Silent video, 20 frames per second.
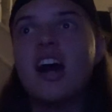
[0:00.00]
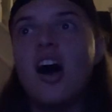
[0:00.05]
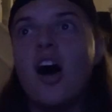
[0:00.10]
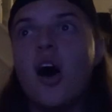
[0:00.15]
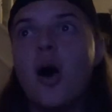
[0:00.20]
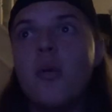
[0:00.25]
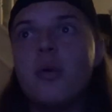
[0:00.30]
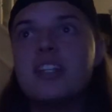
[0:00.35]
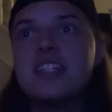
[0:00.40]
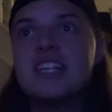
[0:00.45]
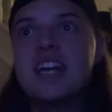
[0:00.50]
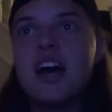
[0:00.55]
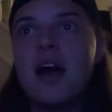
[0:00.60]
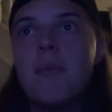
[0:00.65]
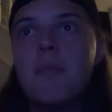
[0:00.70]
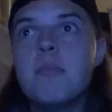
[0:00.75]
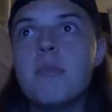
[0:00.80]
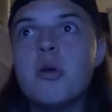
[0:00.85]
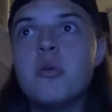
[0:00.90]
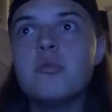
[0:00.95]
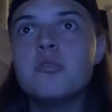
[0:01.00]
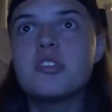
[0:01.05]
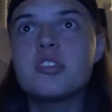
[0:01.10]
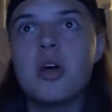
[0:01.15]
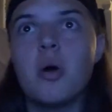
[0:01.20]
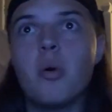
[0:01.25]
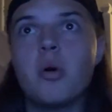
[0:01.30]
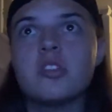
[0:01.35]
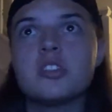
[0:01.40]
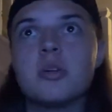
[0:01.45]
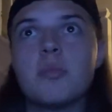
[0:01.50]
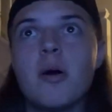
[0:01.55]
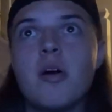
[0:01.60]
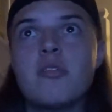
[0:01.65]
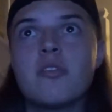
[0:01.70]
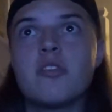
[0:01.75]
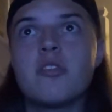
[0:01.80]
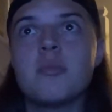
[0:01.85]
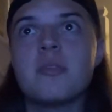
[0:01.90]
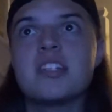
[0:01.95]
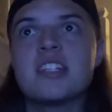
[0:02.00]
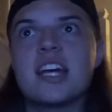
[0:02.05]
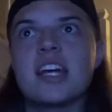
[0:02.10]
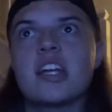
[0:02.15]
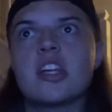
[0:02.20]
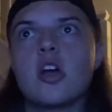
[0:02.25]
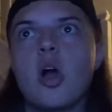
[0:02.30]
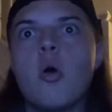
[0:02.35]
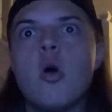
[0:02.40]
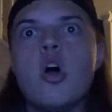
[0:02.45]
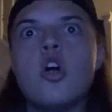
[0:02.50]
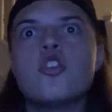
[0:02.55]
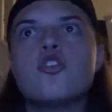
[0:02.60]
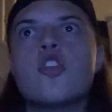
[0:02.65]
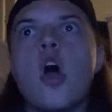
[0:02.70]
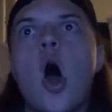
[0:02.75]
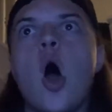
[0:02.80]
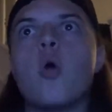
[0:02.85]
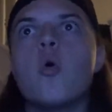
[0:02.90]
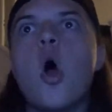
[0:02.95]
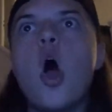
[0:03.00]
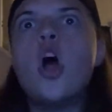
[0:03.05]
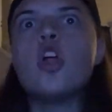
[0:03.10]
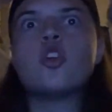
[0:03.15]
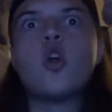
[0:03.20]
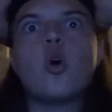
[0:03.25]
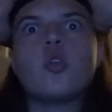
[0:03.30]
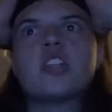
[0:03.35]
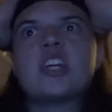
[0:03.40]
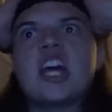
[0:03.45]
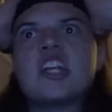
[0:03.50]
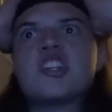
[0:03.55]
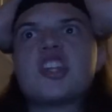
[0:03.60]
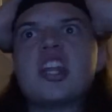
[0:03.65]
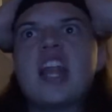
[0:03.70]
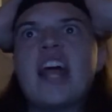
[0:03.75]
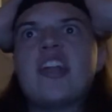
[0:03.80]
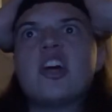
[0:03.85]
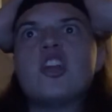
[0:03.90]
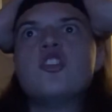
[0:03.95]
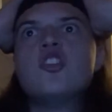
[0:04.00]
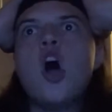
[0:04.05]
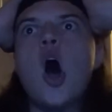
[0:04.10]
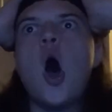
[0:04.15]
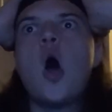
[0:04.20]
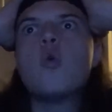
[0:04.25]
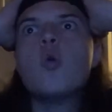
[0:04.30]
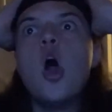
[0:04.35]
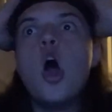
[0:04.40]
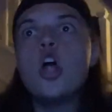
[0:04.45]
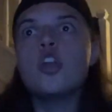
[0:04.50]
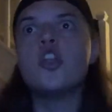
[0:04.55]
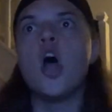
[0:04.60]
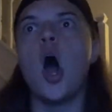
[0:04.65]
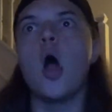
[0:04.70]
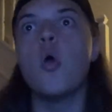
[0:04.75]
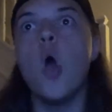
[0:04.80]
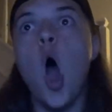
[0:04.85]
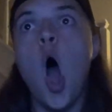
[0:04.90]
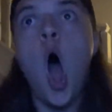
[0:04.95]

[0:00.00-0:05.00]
Owens hit a moonsault onto both of them a second ago. No, not on the edge of the ladder. No, no.